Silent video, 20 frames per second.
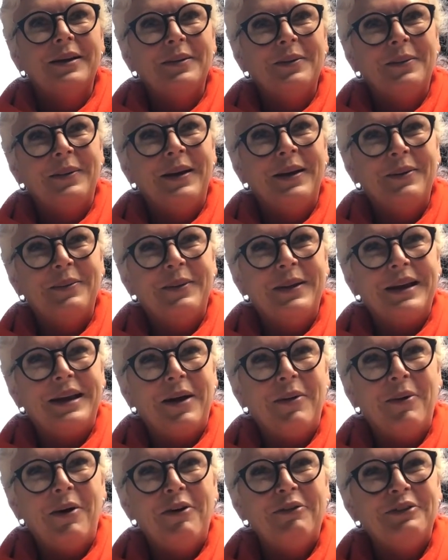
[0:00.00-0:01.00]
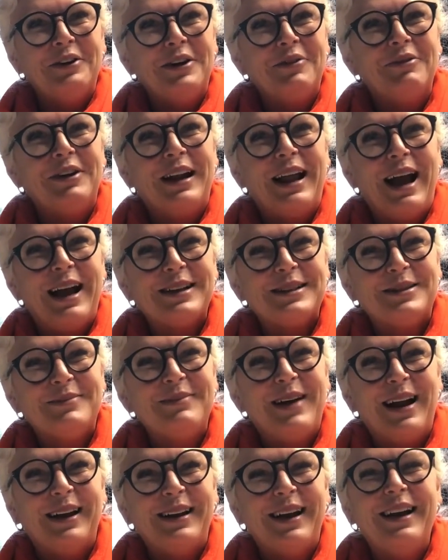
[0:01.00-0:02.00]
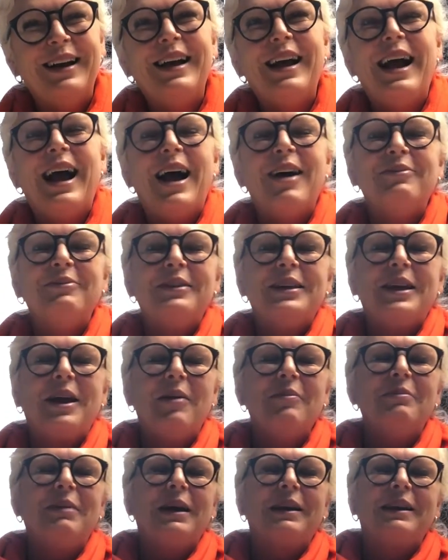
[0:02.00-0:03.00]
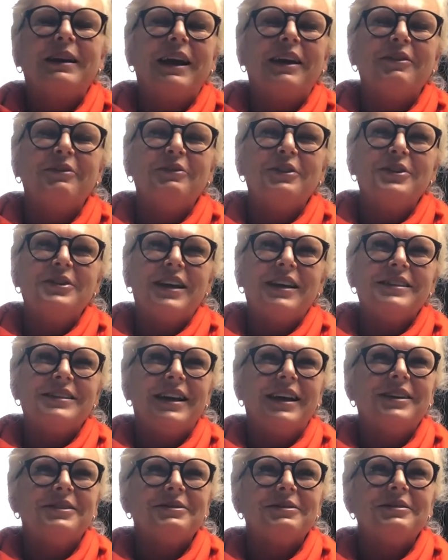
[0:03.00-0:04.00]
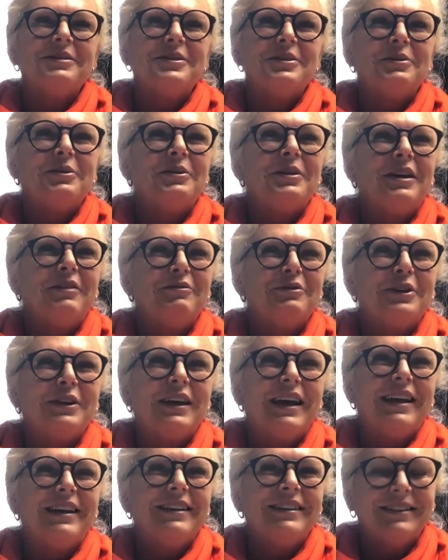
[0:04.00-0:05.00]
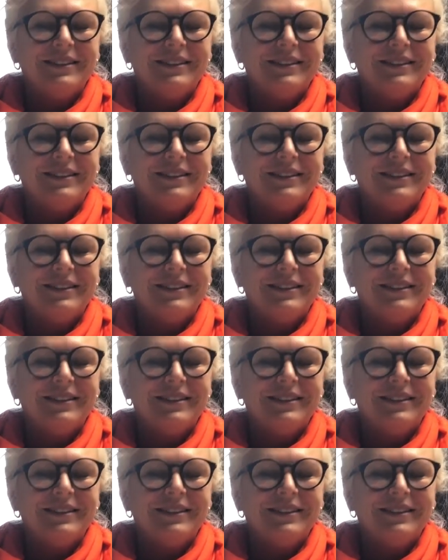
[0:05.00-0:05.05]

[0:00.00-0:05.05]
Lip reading: we go off in a relaxed manner and we come back again a few days later and do it all over again.